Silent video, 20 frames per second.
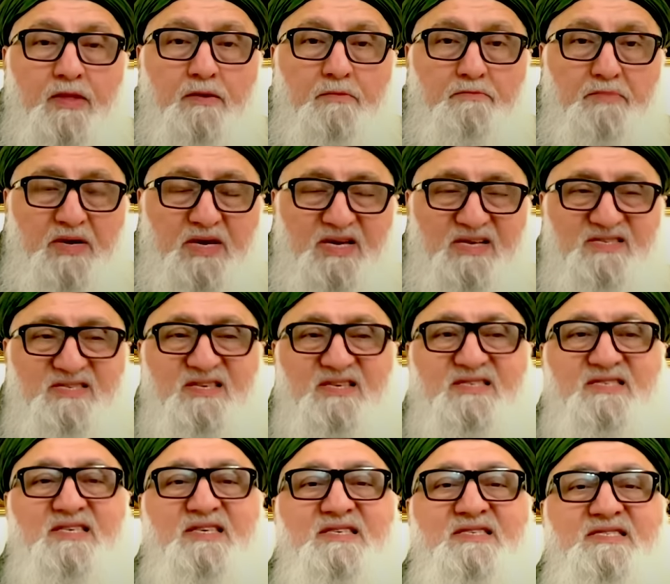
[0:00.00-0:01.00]
because the
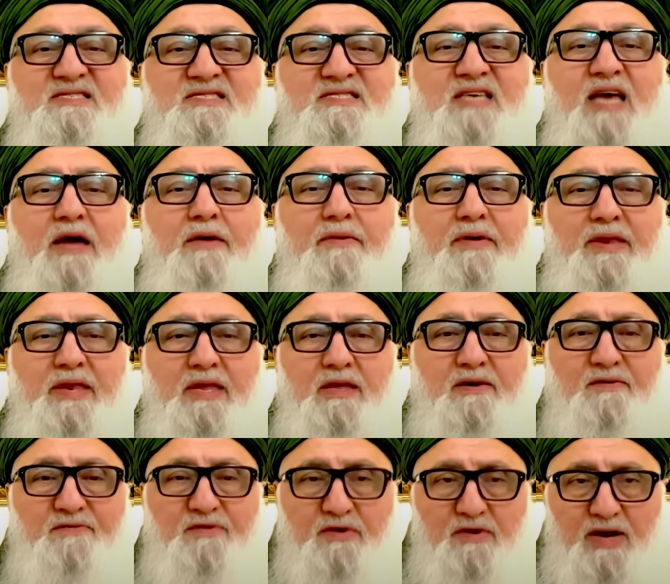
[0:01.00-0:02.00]

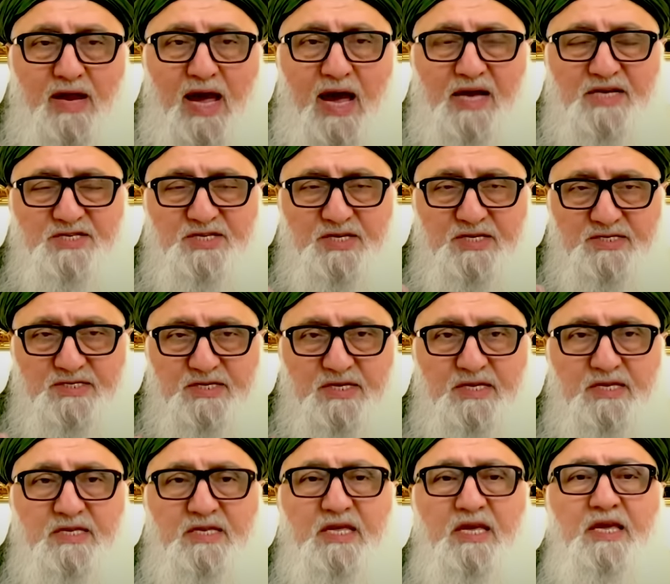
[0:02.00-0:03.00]
sincerity of your actions
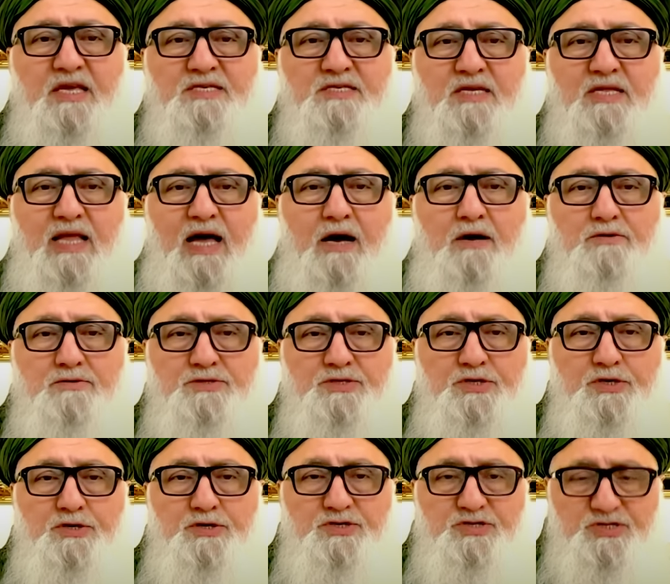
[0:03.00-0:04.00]
and deeds
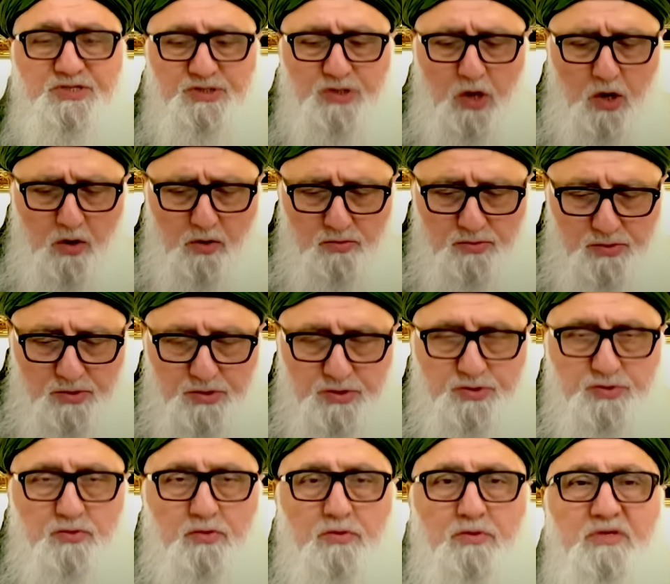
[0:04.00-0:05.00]
allows your soul to
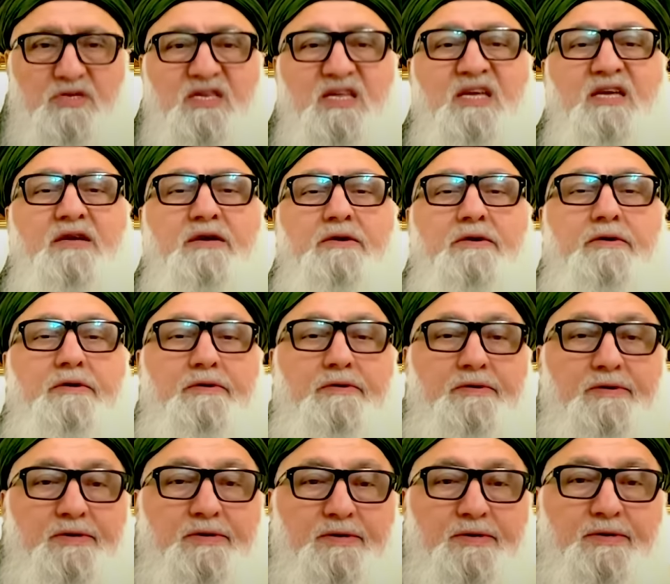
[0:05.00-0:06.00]
draw near,
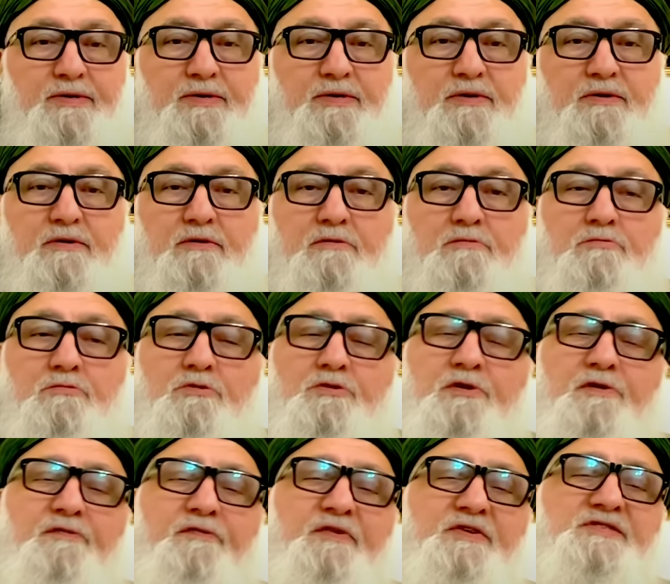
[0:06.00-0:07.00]
not
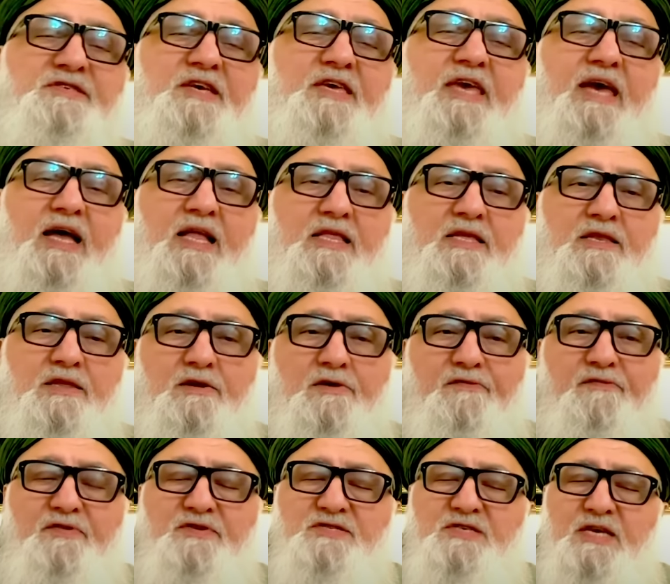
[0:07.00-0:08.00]
your physicality. Your
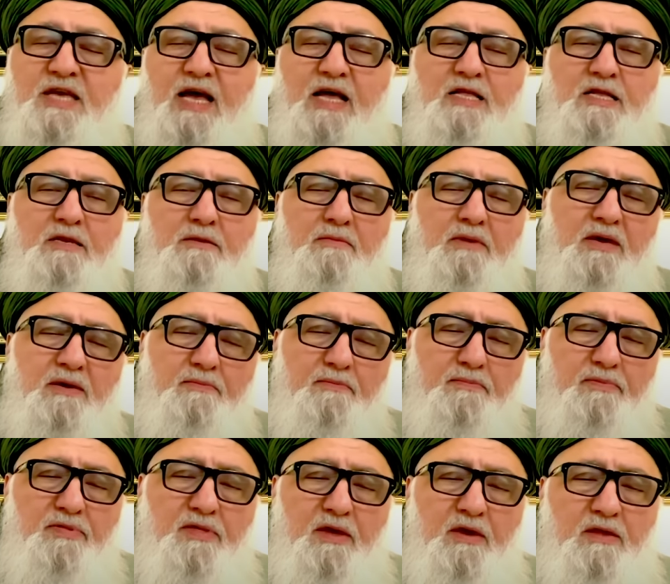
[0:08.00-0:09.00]
physicality may
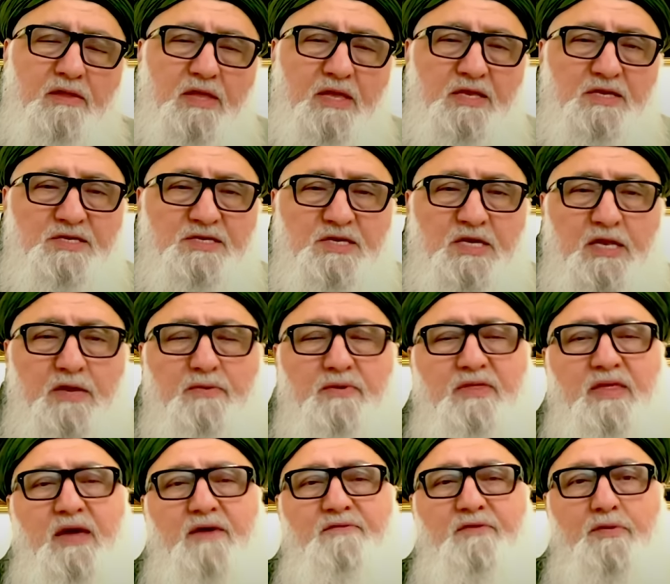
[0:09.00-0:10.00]
think that it's sitting
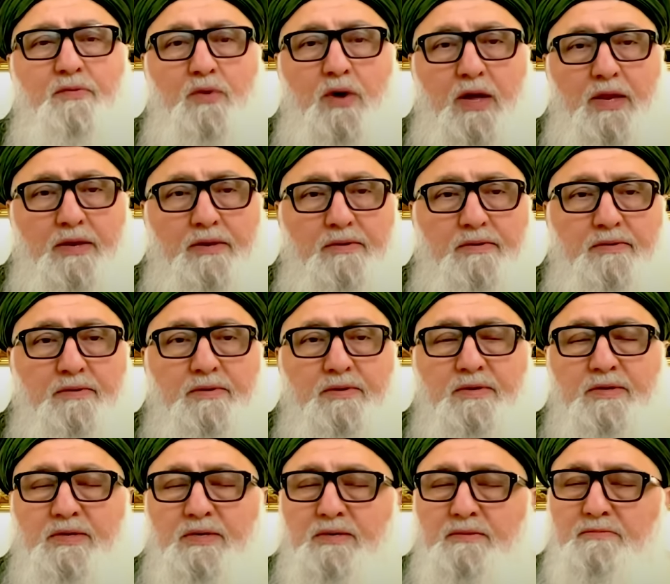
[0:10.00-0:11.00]
with everyone
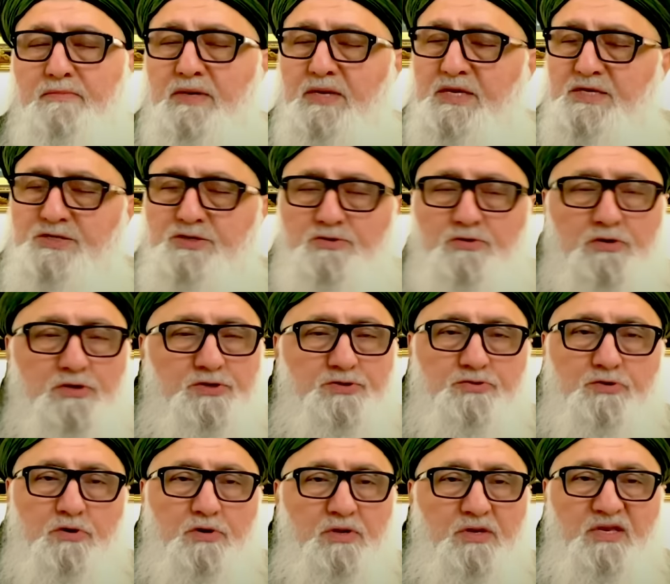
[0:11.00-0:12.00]
but it's not
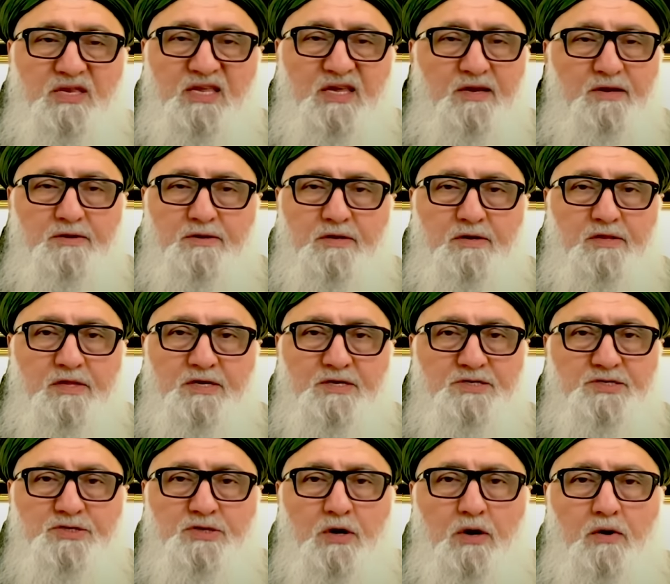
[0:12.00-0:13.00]
drawing near to their
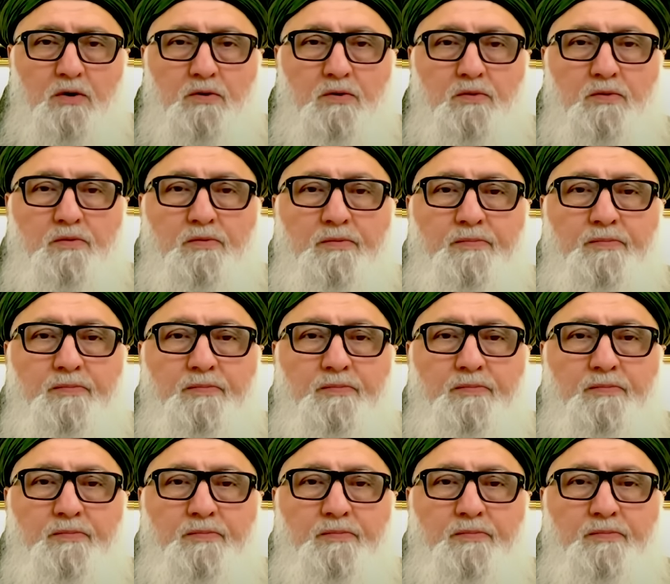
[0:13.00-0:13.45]
soul.